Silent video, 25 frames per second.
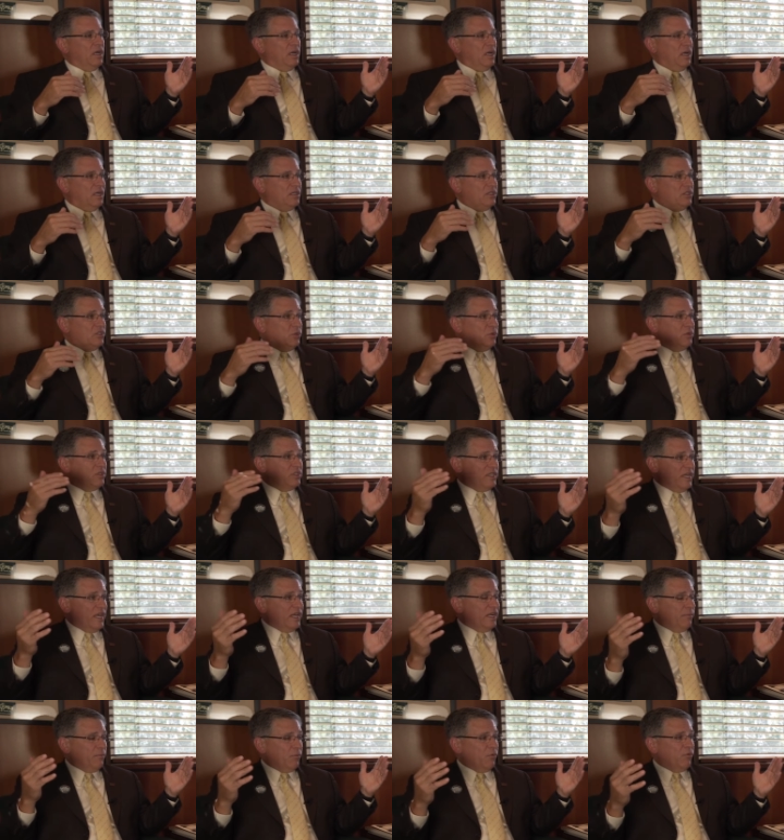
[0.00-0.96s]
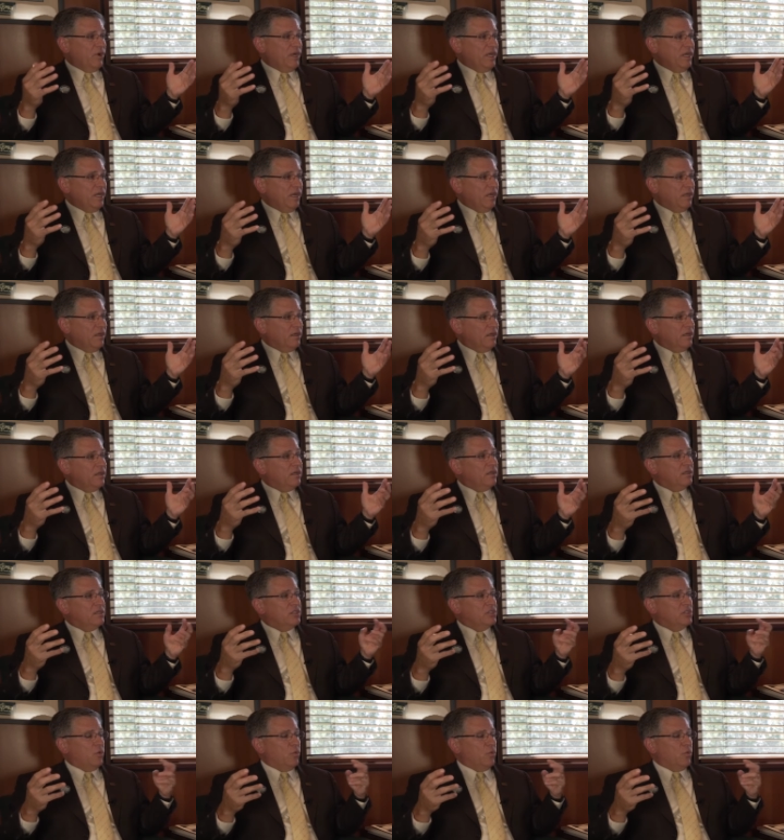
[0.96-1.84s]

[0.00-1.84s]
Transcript: uh, to Santa Maria. Mm -hmm.